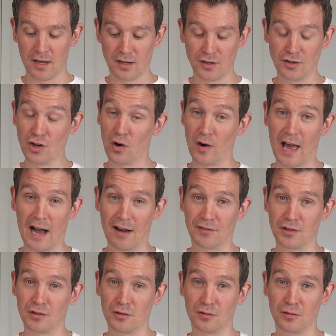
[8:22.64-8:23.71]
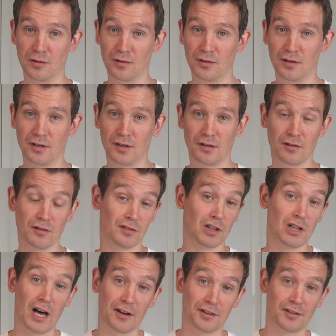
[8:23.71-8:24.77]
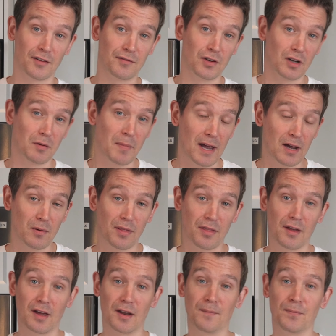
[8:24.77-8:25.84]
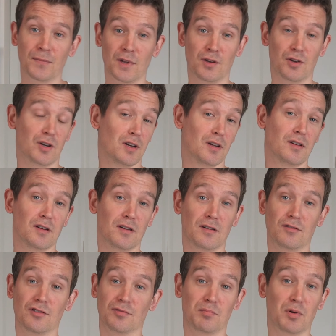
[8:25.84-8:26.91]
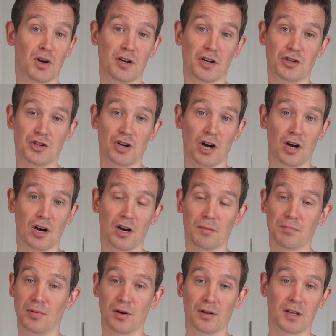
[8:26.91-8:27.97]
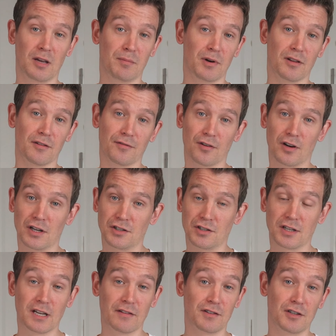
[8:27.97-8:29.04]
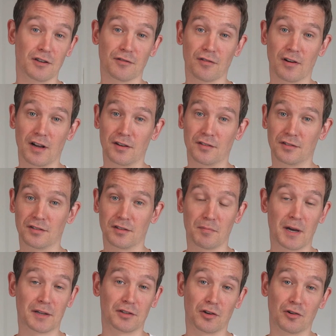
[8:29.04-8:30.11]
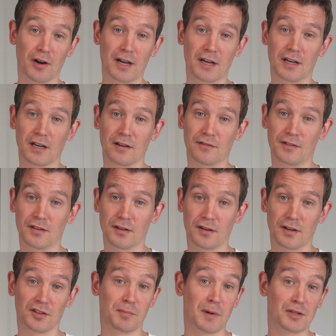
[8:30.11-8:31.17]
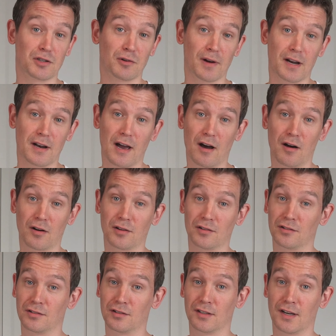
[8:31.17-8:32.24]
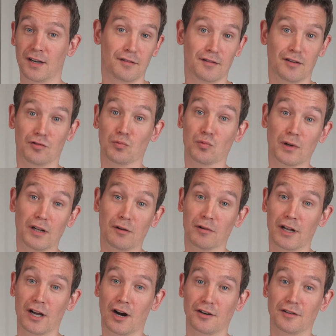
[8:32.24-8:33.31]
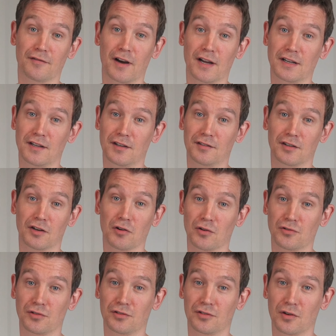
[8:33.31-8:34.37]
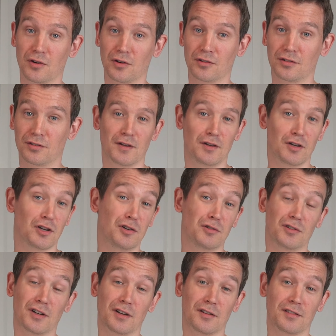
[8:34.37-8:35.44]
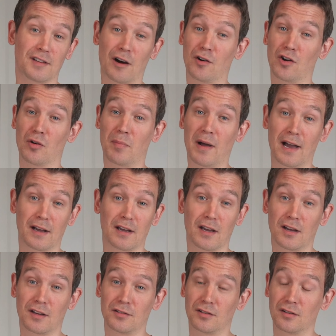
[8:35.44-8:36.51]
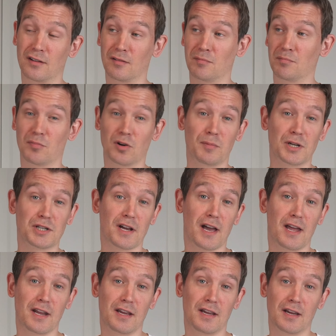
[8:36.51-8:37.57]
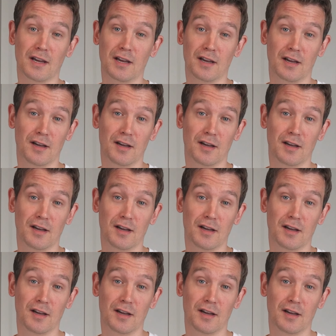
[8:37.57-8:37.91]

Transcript: You don't have to. There's a lot of stuff you can make with it. You could just put it in a jar, keep it in the fridge, give it to your friends. It makes a great gift, especially right now because it's really, really hard to find yeast in grocery stores. You could use it in sourdough pancakes. Pretty much any